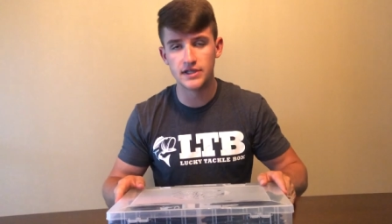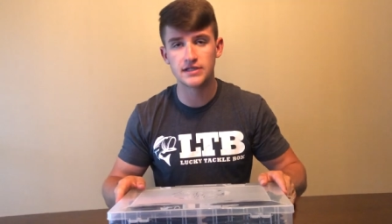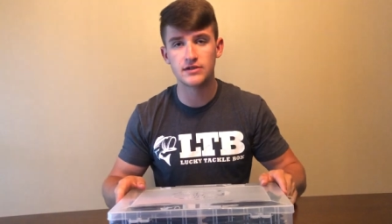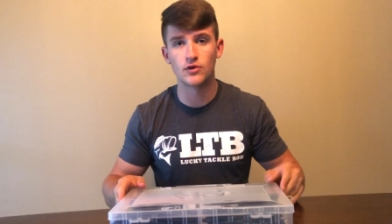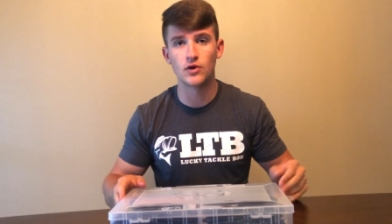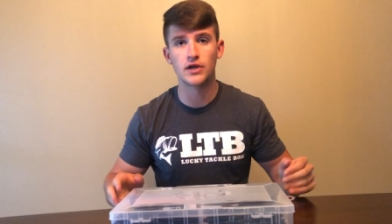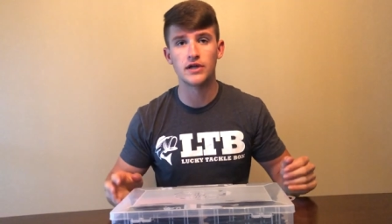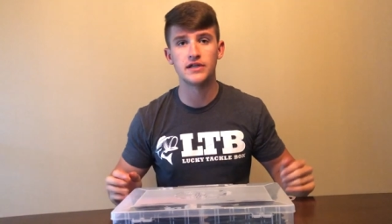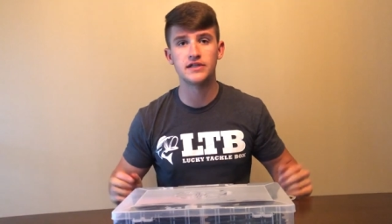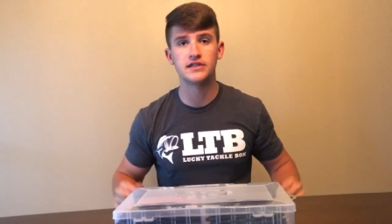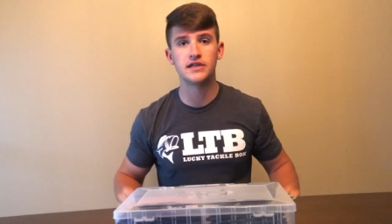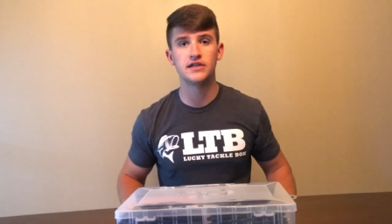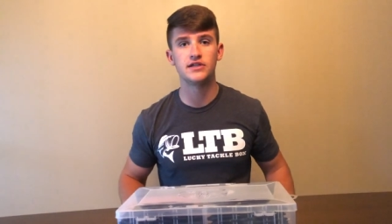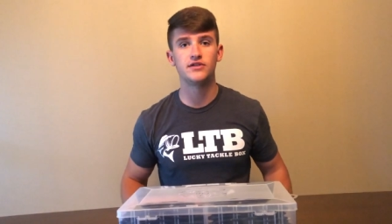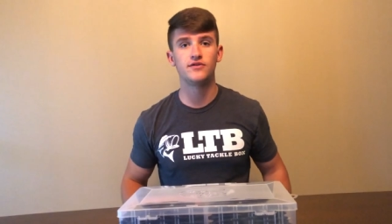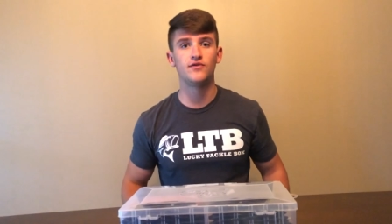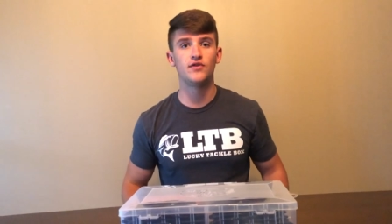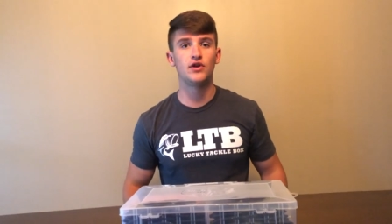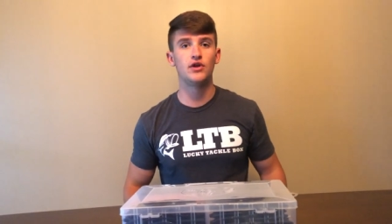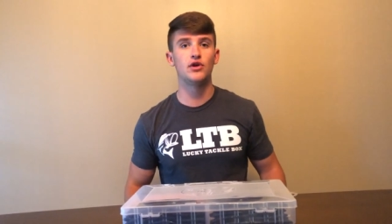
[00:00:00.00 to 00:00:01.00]
this
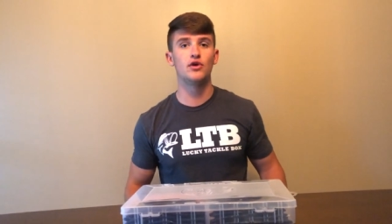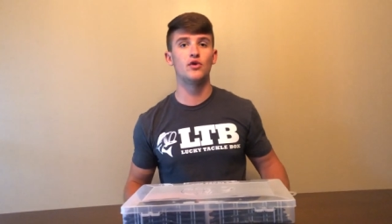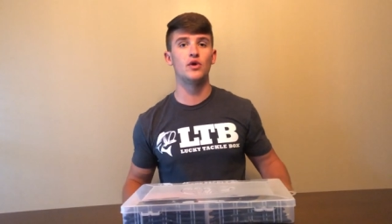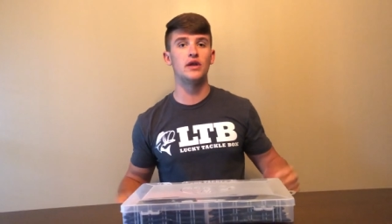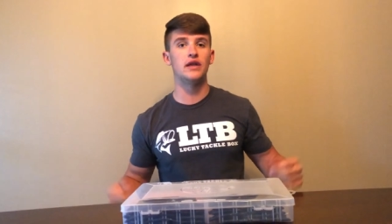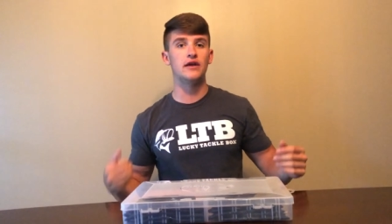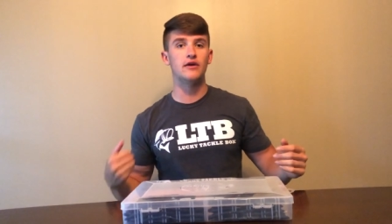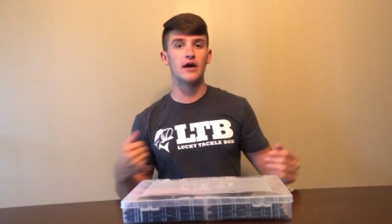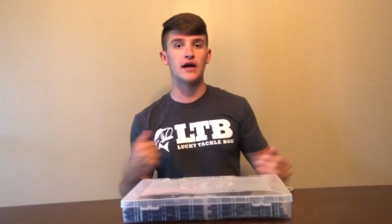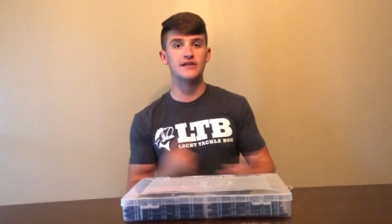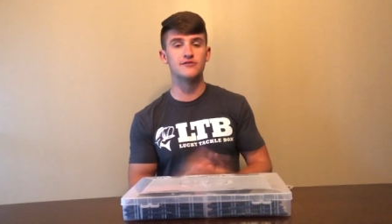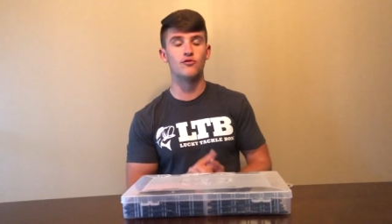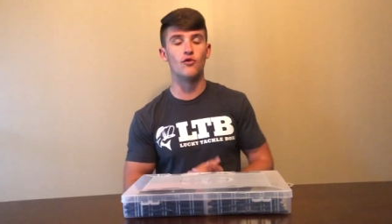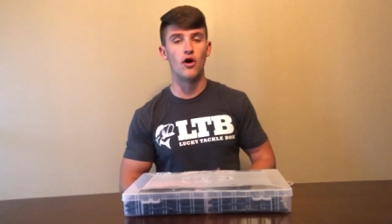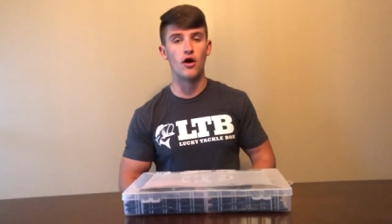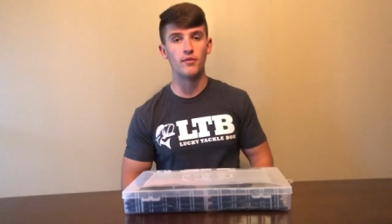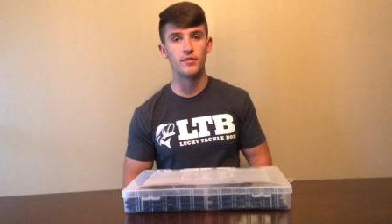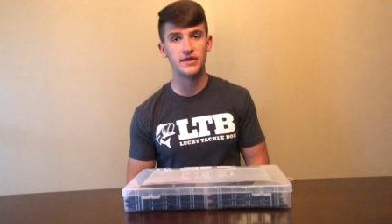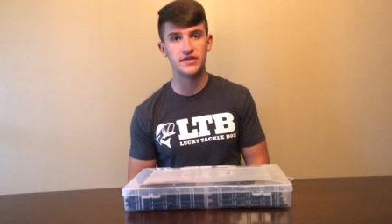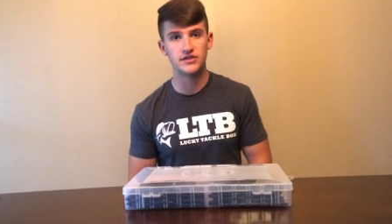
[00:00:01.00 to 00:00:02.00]
organization video and you guys
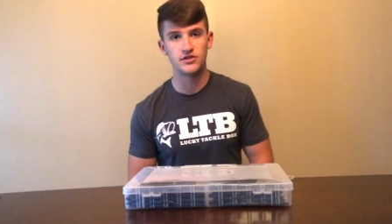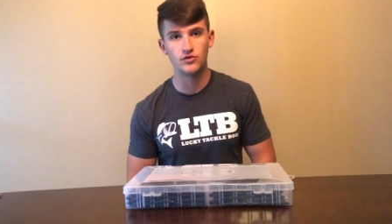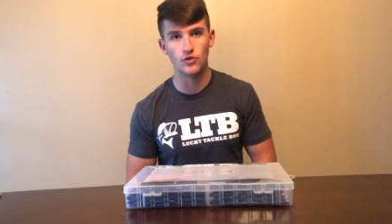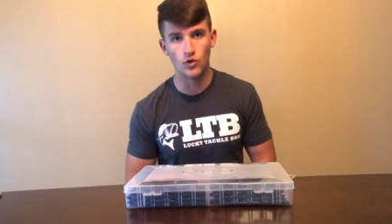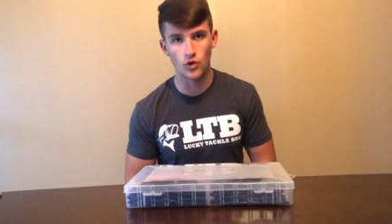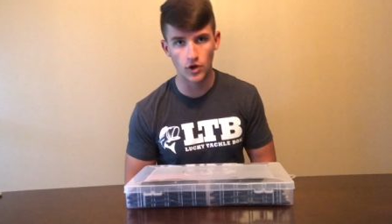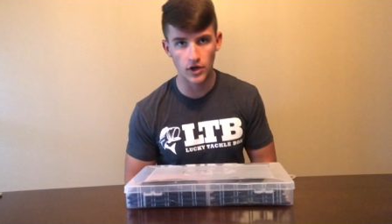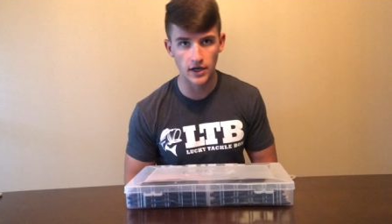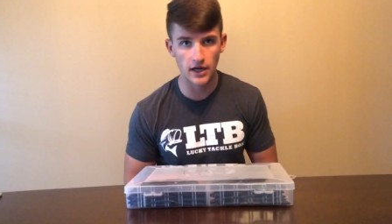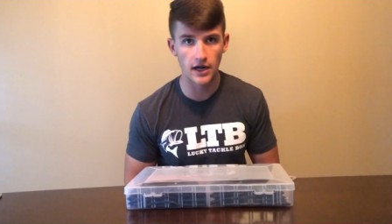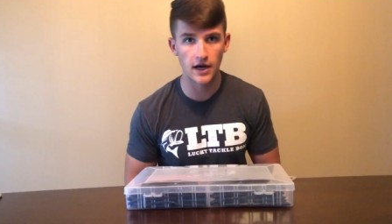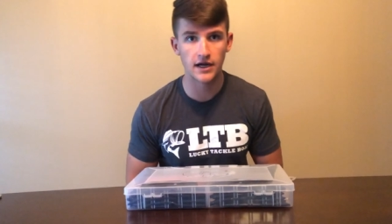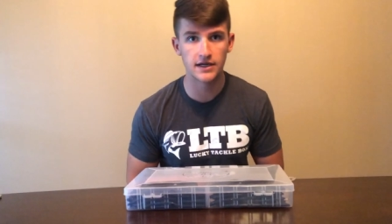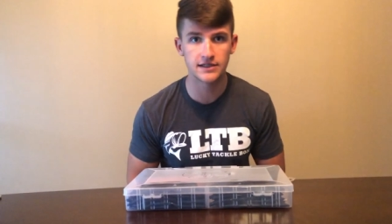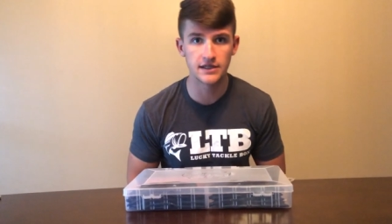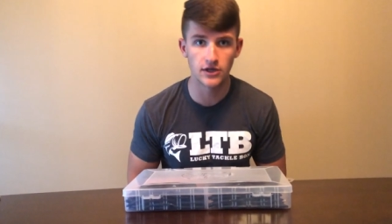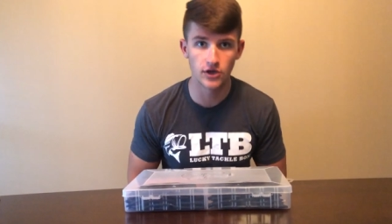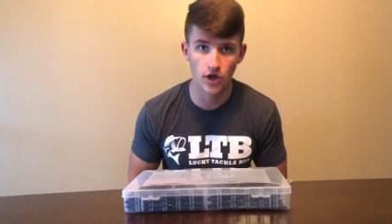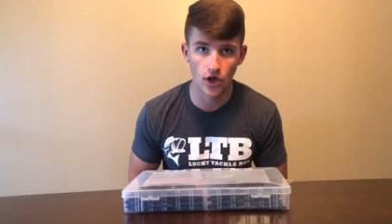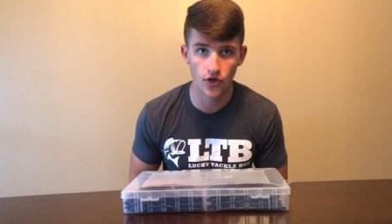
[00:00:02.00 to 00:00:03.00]
want me to
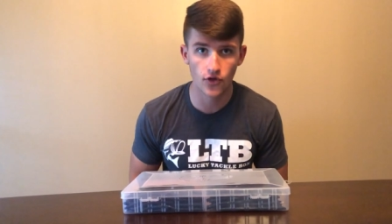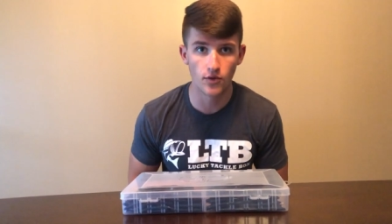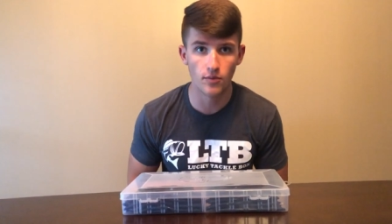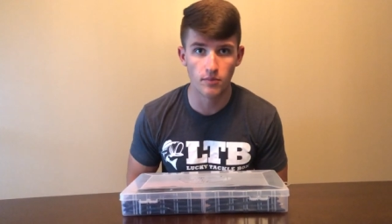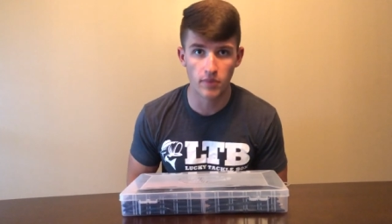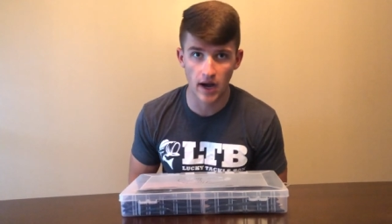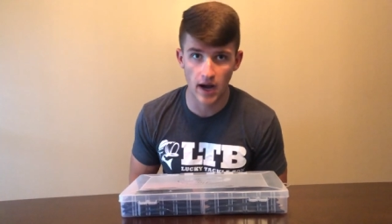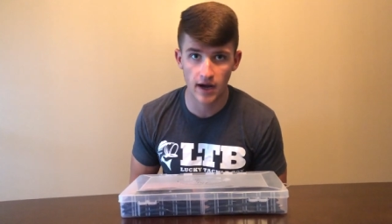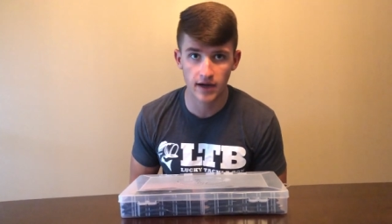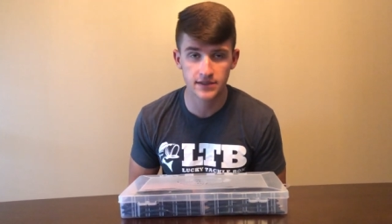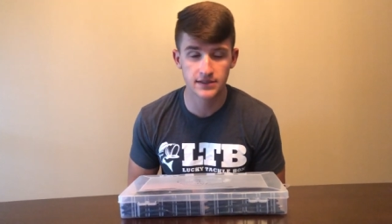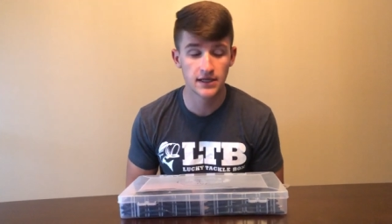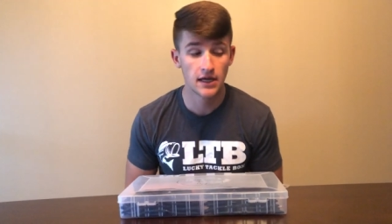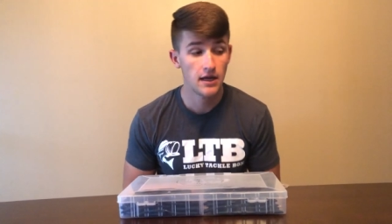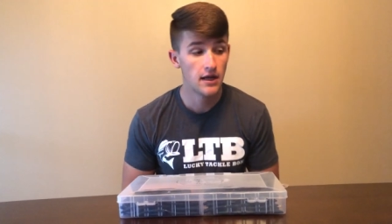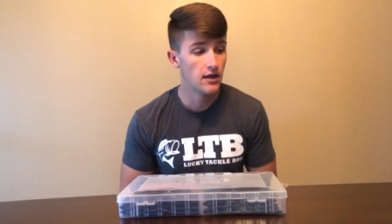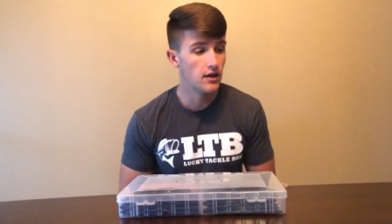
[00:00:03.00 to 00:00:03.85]
organize another box,